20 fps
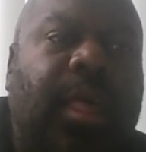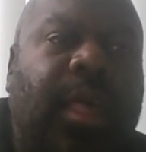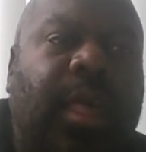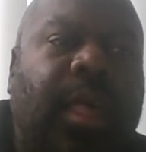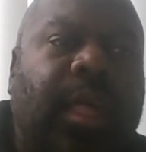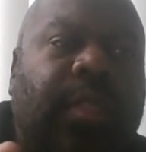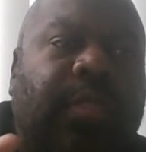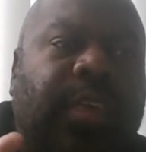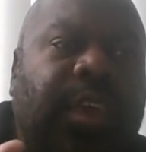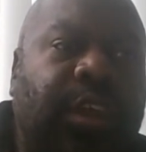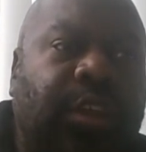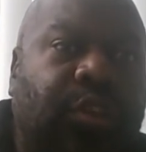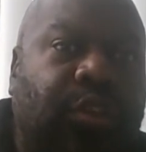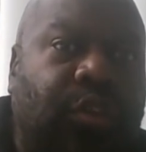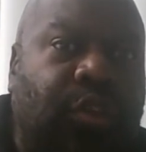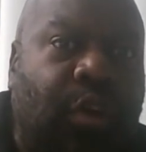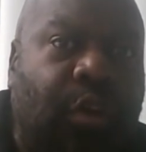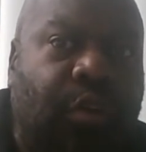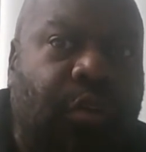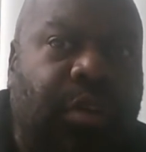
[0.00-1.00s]
the
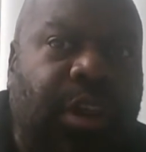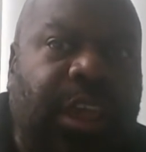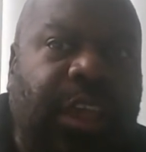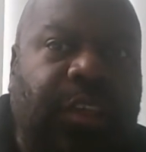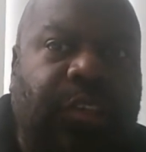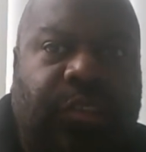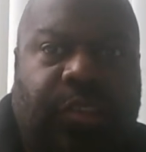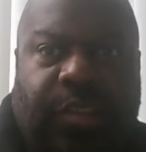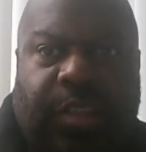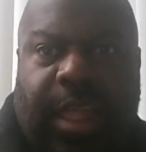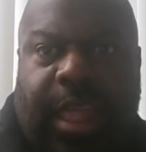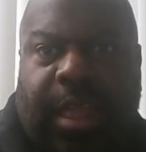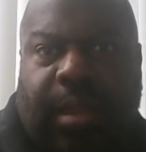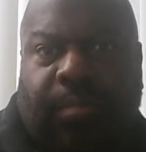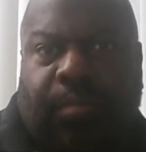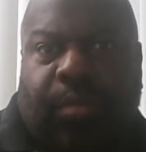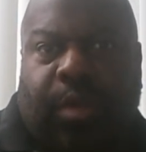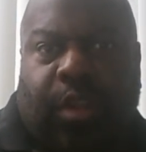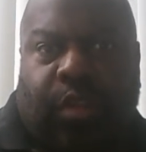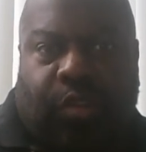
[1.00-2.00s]
attorney's
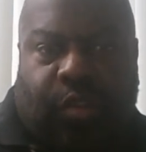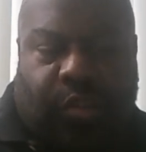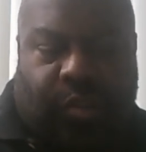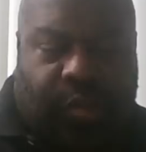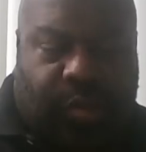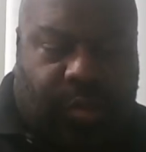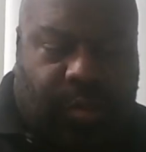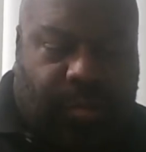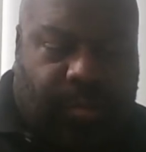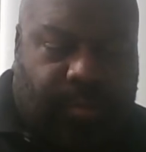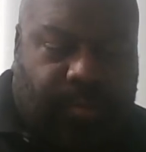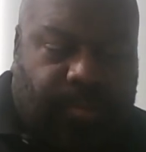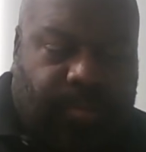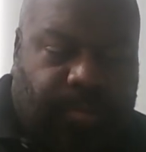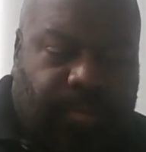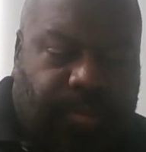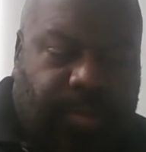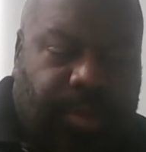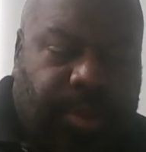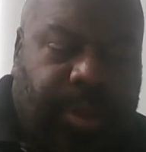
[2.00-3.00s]
statements
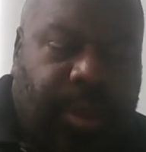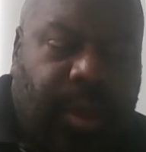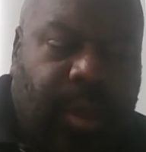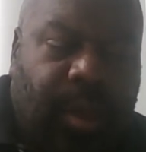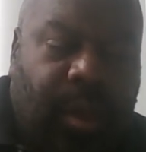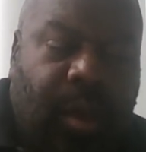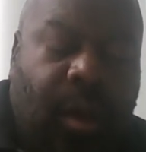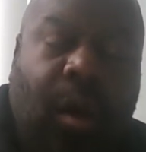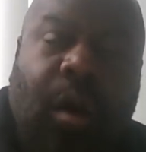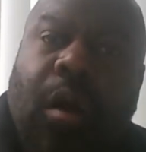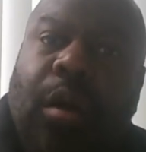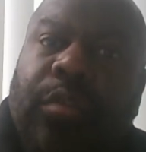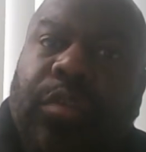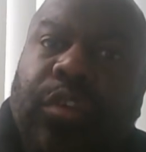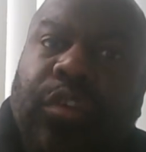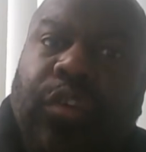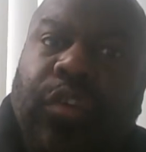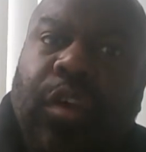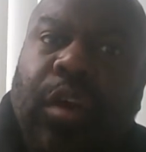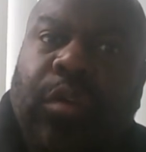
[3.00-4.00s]
are the
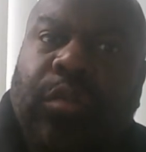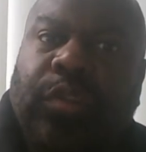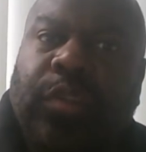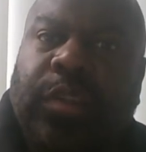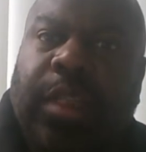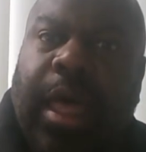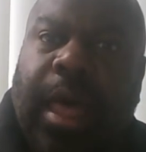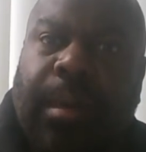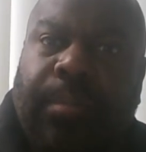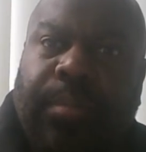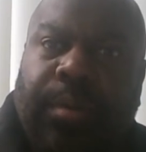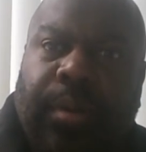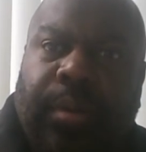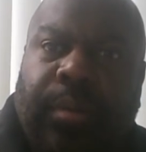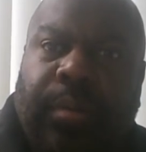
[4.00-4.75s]
showstopper.